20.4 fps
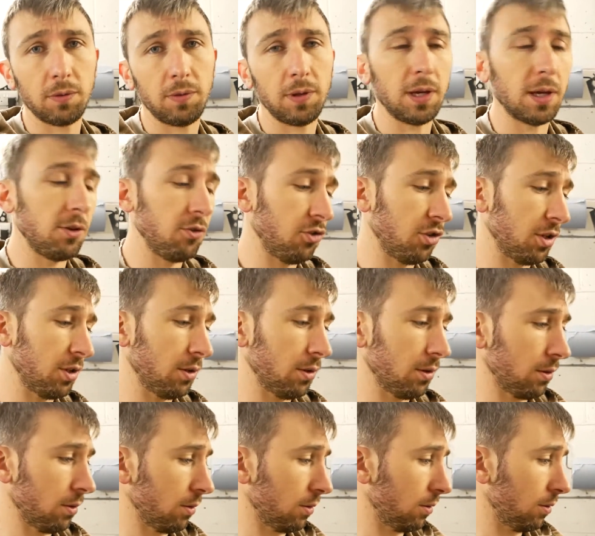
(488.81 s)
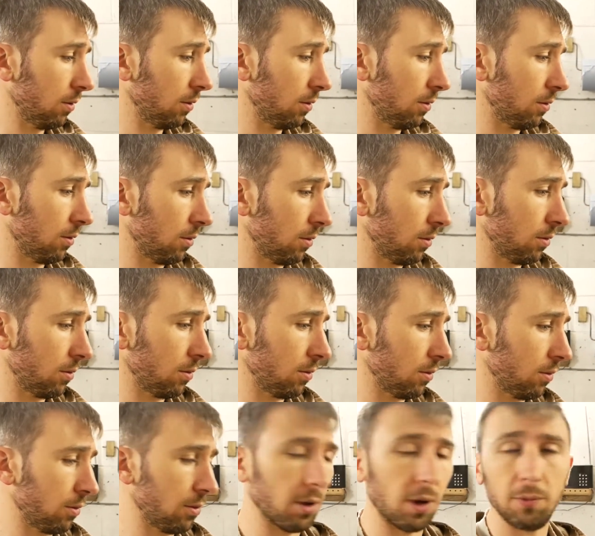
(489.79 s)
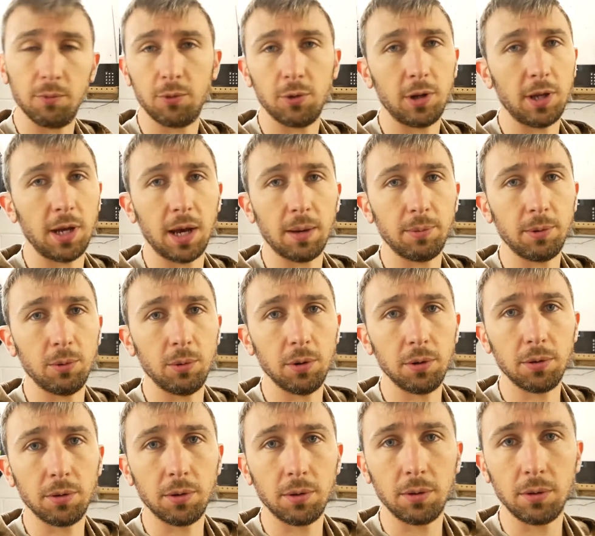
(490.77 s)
the engine that I'm fully happy with.